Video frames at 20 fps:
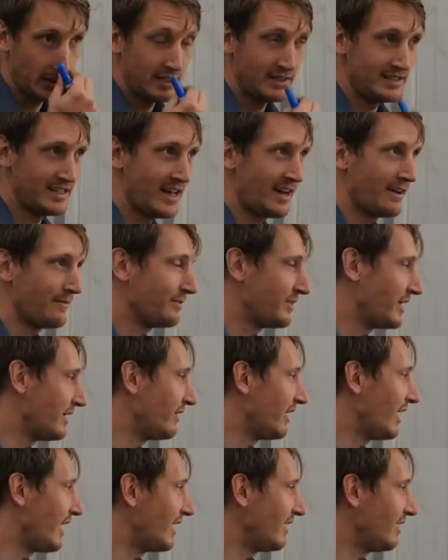Now,
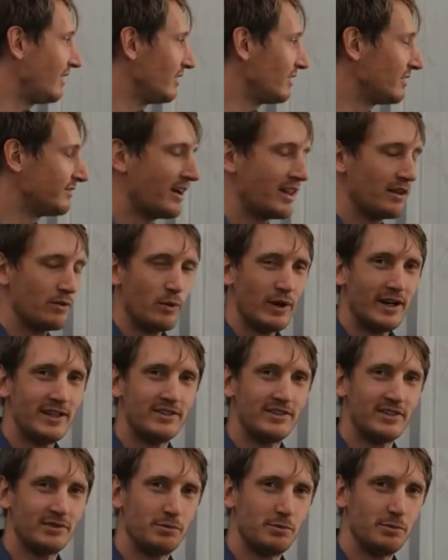there are a lot of other
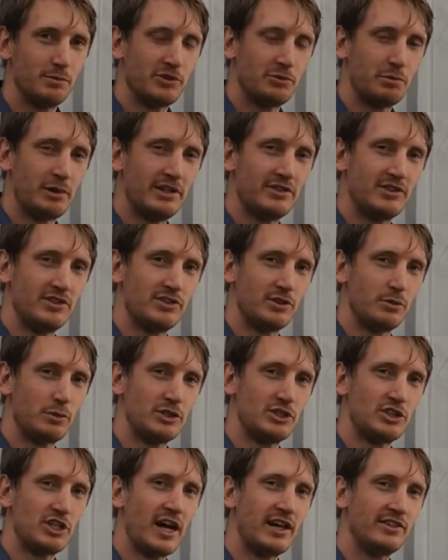weed species that
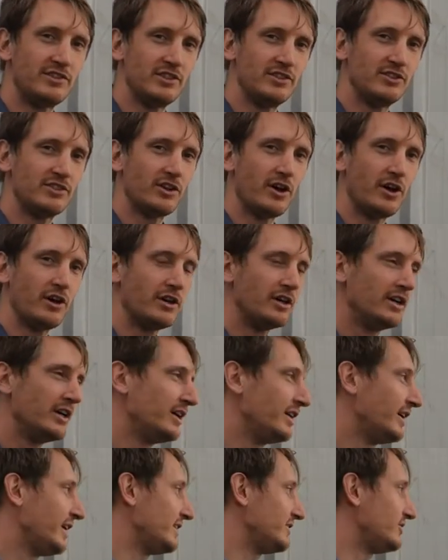we're chasing, so
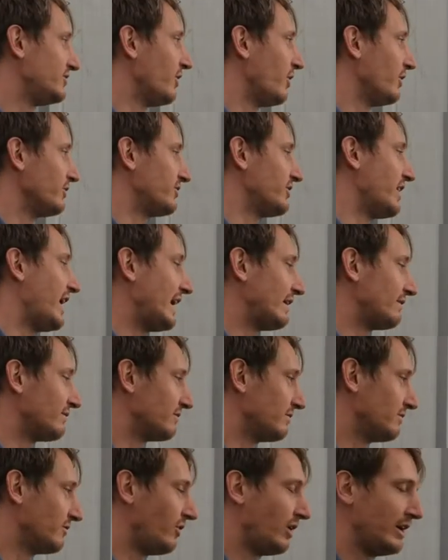it's not saying,
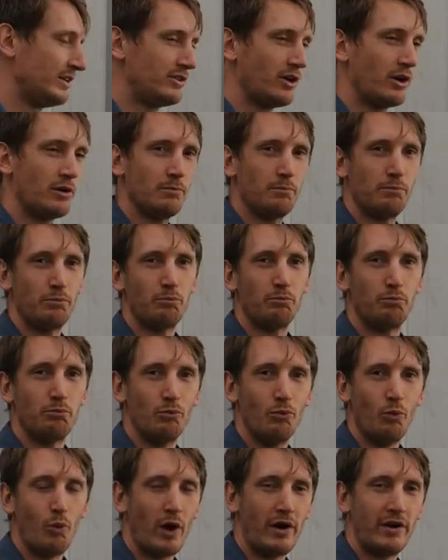right, don't
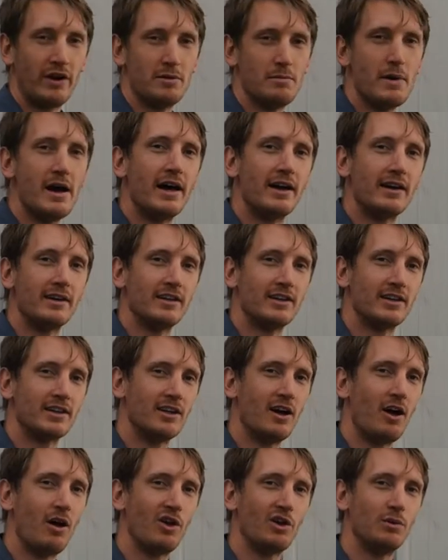worry about it in
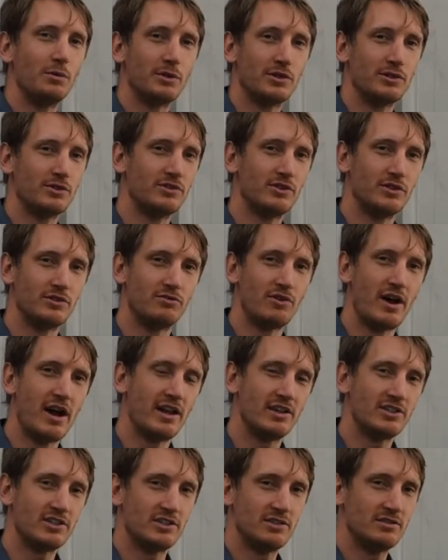canola, because there's
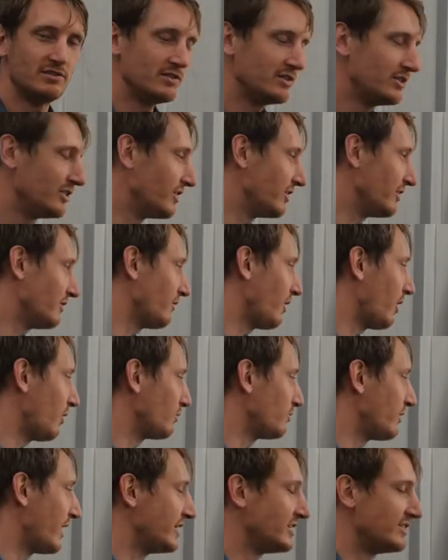radish and a
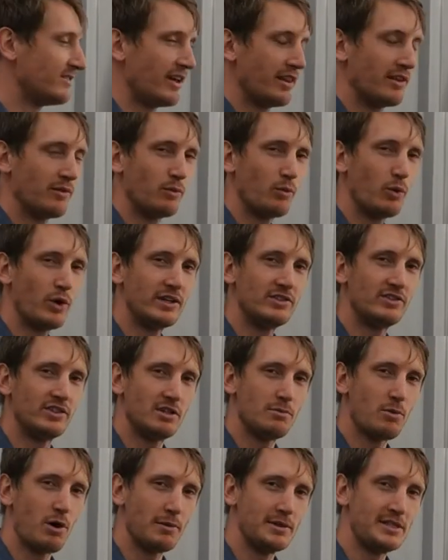whole range of other weeds
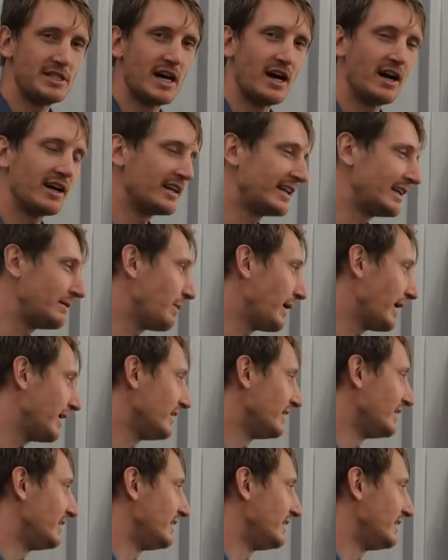that you might be targeting. But